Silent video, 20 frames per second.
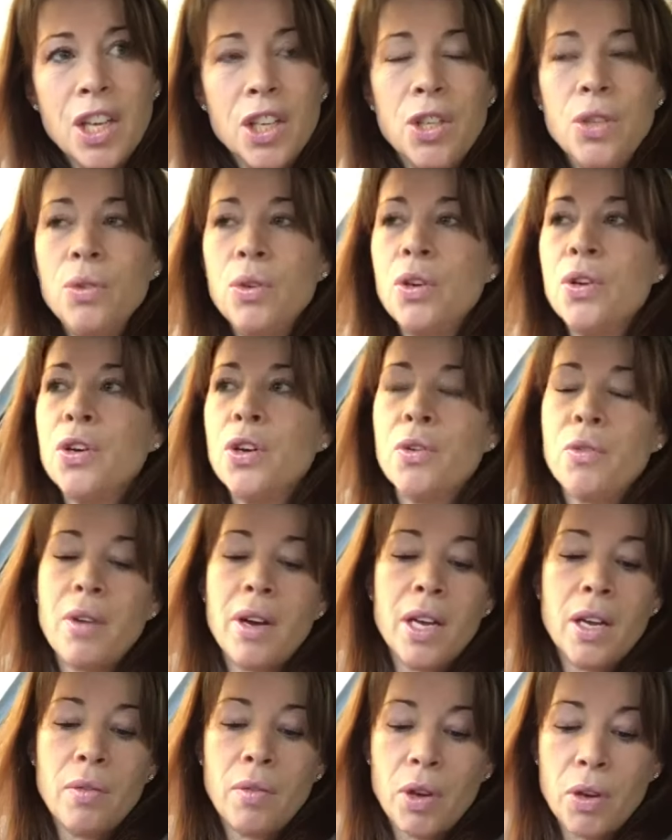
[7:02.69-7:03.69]
You can
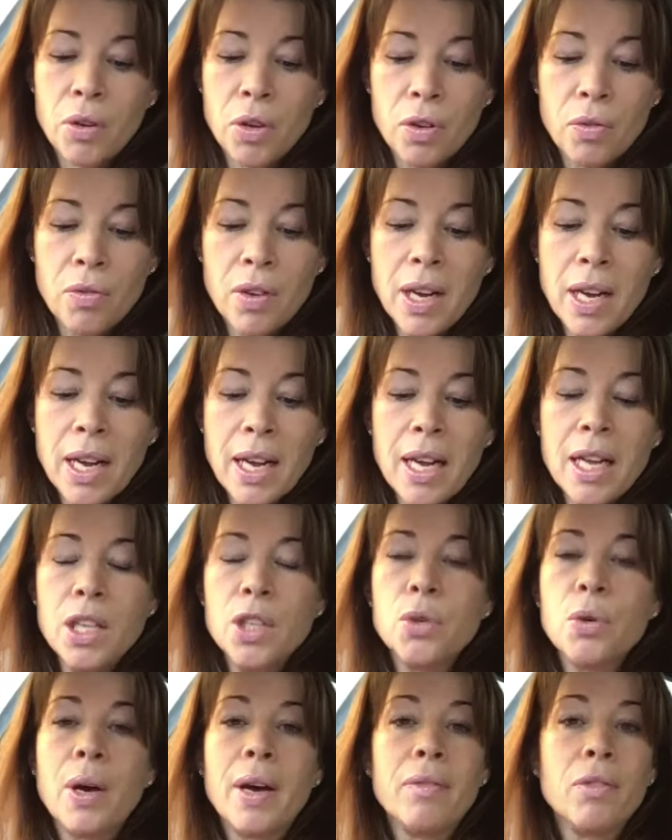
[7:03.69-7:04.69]
create your own career,
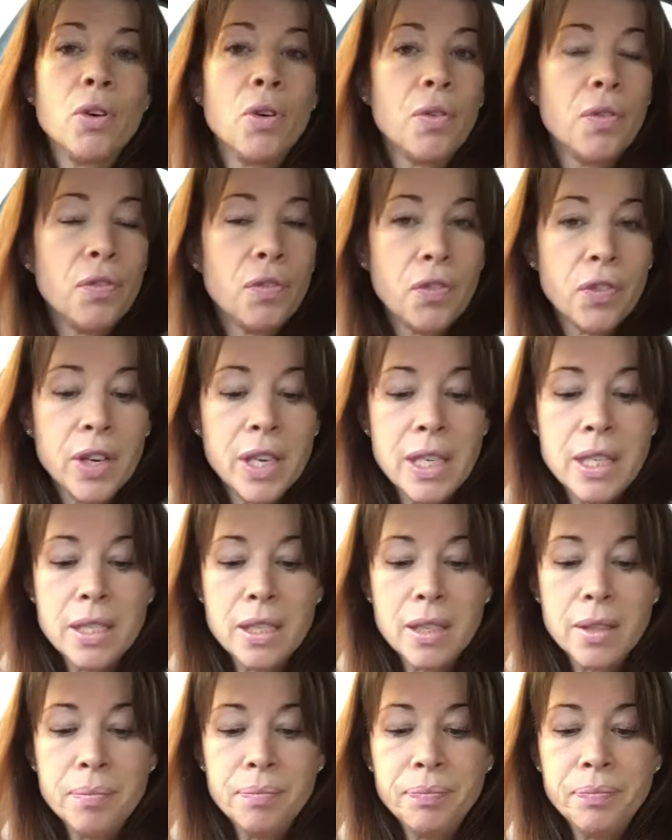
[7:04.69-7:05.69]
you have got
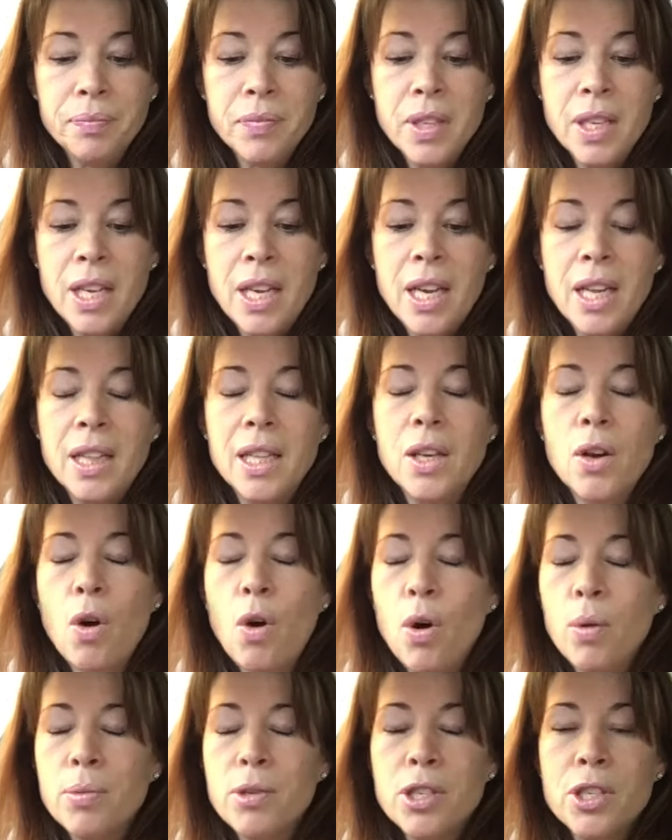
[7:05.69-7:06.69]
freedom, the
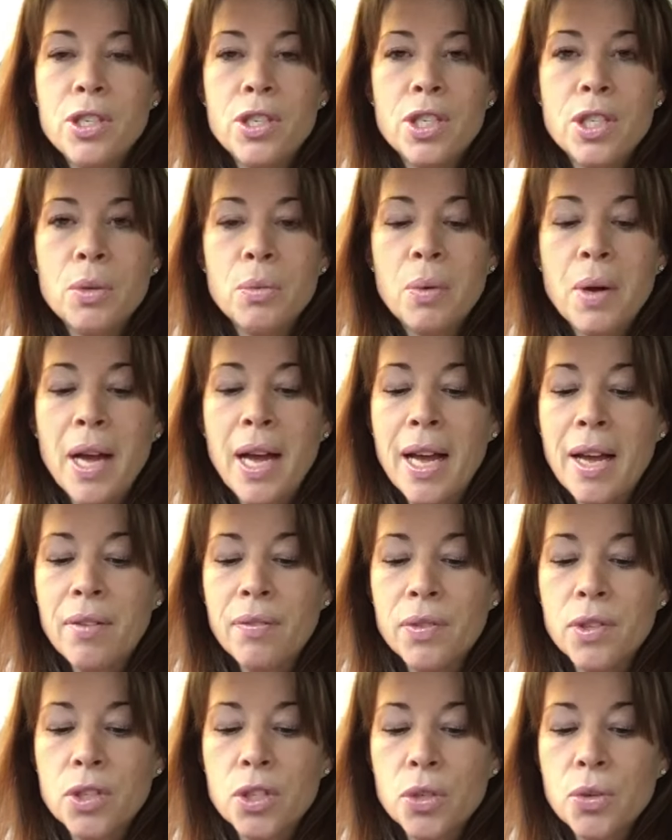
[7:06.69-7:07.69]
options you will
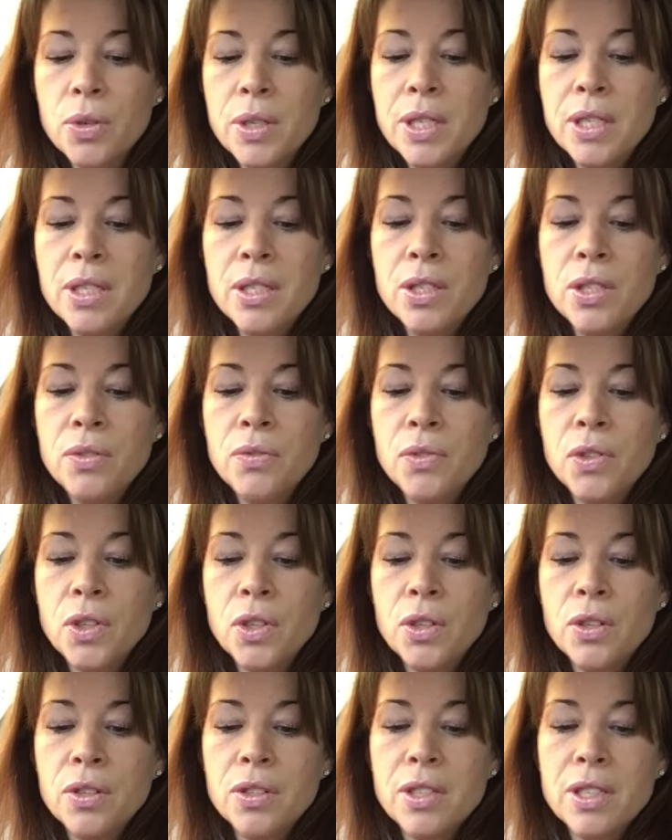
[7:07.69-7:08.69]
have, the choices you've
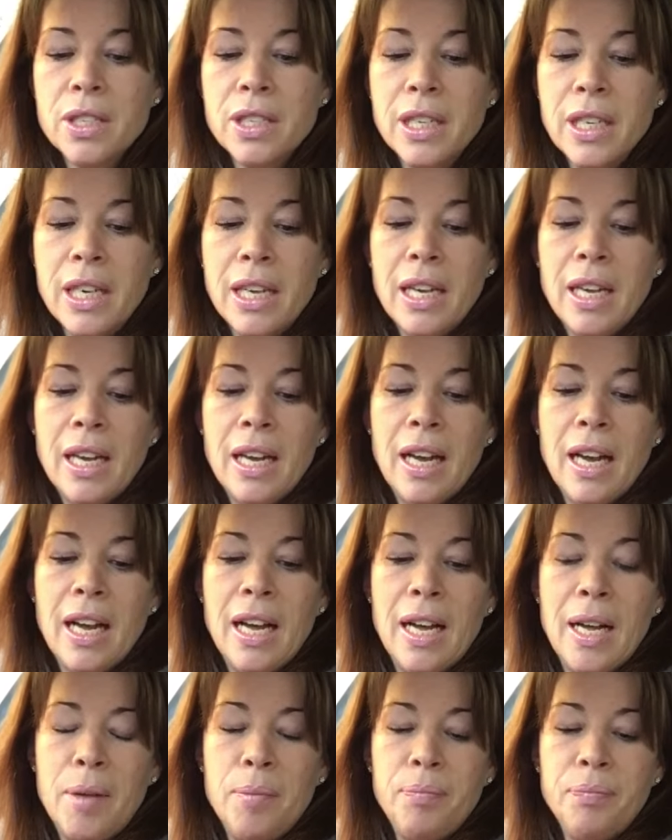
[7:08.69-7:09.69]
got,
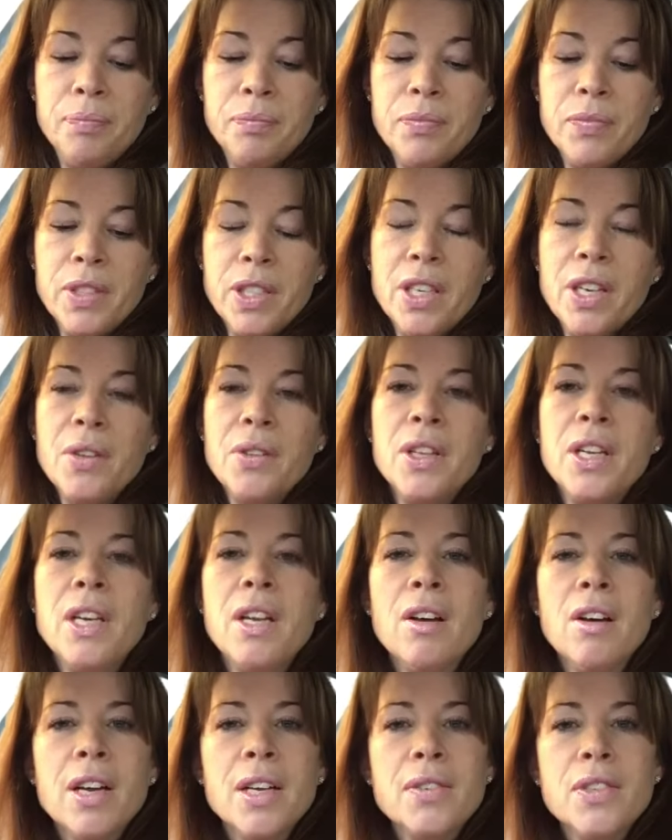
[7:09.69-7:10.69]
the
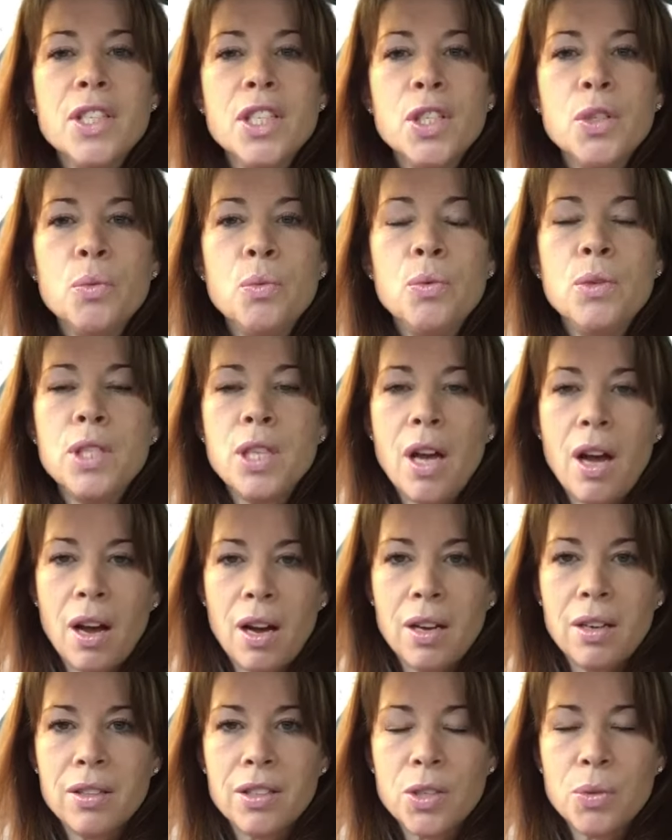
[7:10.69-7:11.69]
lives that you will
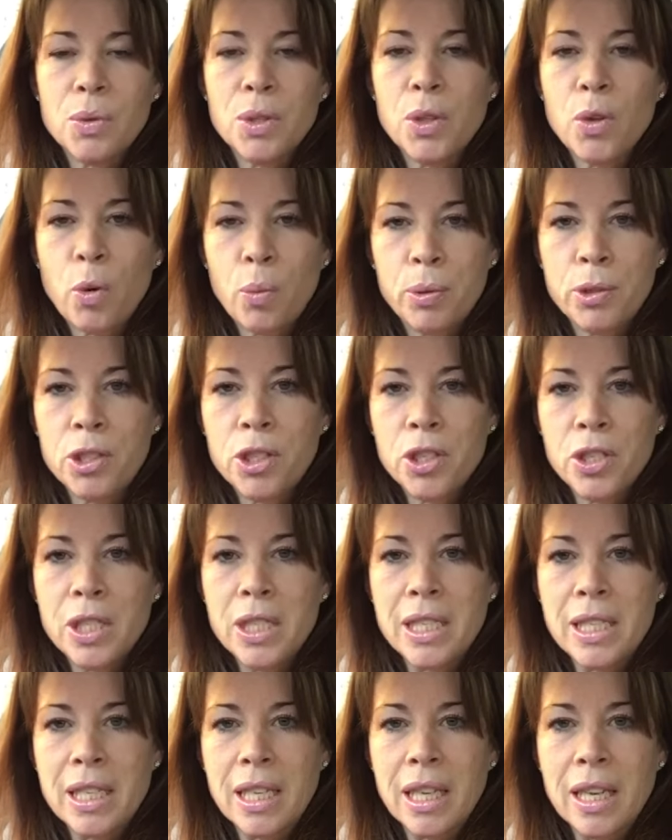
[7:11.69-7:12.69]
touch with the
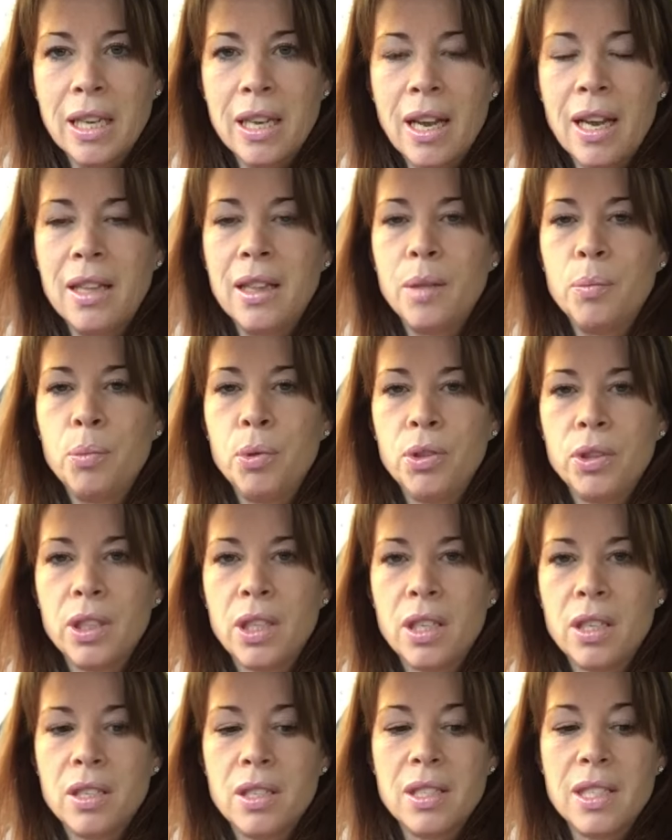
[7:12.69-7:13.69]
opportunity and the
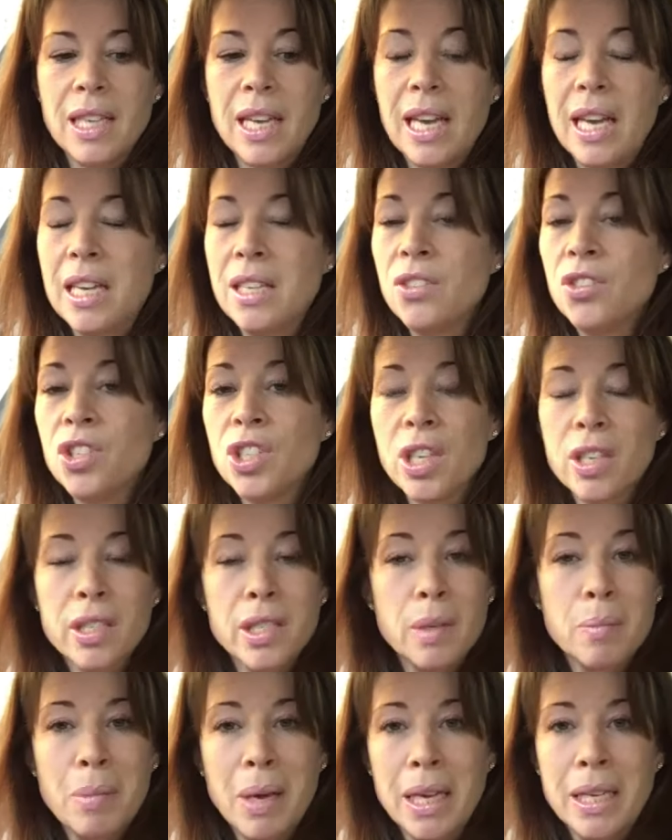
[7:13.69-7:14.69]
products is
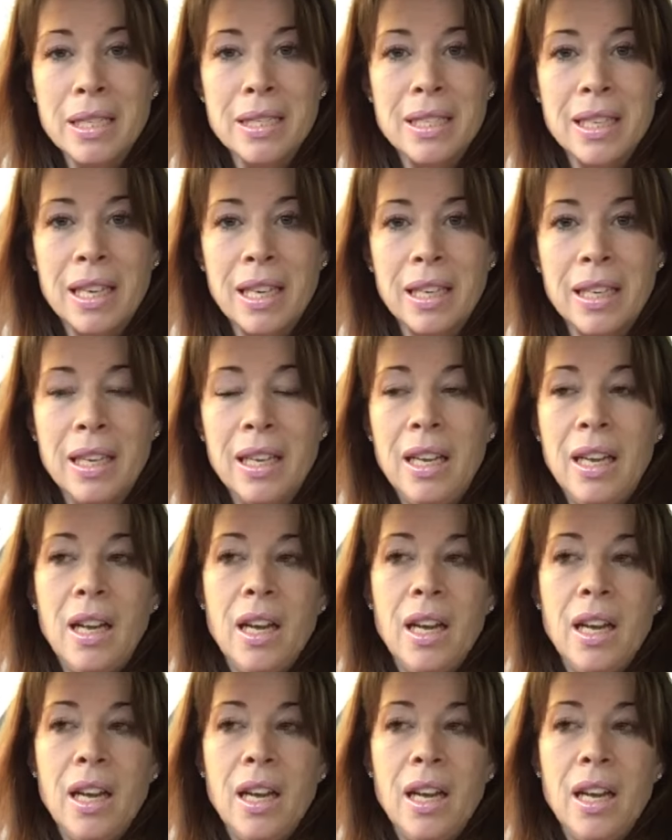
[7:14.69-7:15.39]
just amazing.